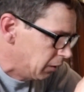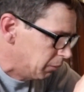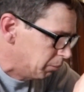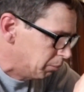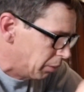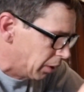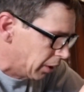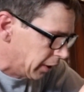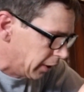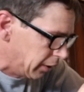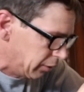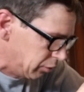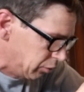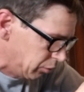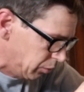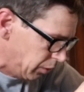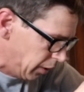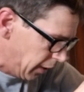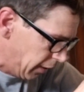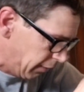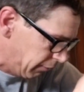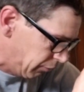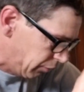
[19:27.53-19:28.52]
But I do
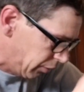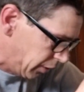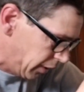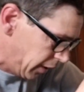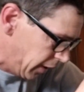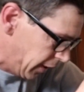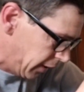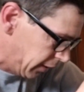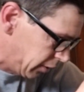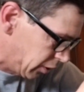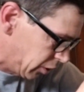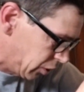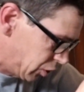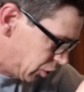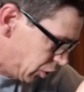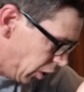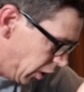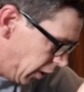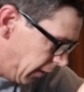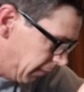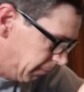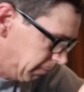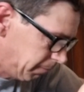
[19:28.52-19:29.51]
have one at the
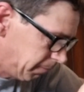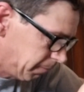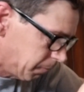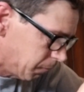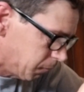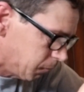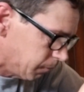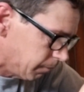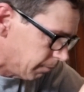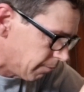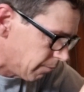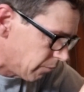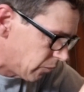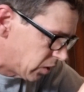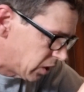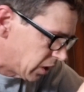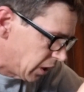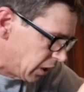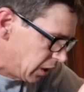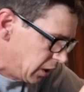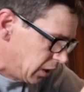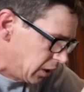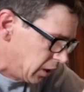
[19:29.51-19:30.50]
shop.
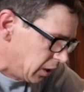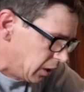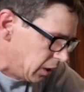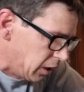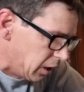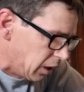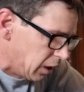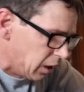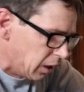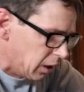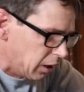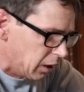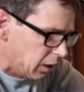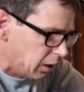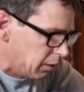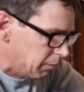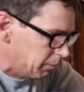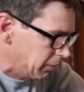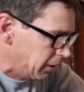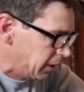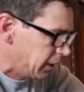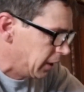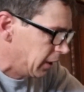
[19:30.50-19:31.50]

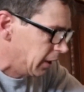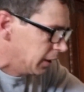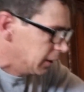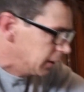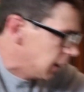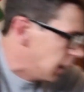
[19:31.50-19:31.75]
And